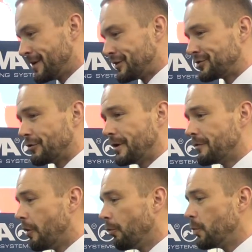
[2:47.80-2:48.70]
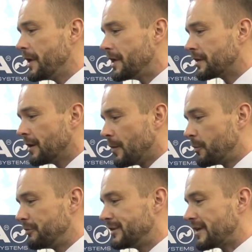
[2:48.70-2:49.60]
So in the whole week
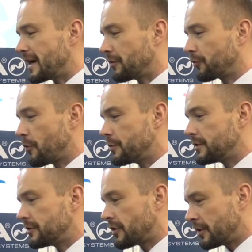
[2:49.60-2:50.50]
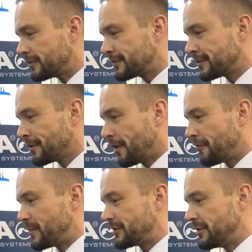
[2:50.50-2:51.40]
we recycle 30 tons
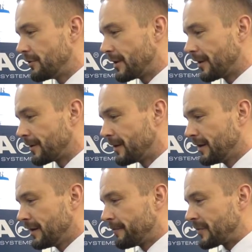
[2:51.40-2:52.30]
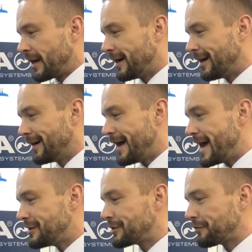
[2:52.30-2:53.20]
of material,
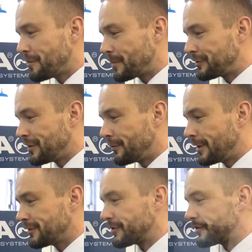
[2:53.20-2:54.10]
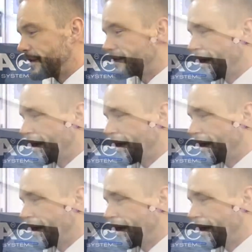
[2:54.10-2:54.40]
8 different materials, 6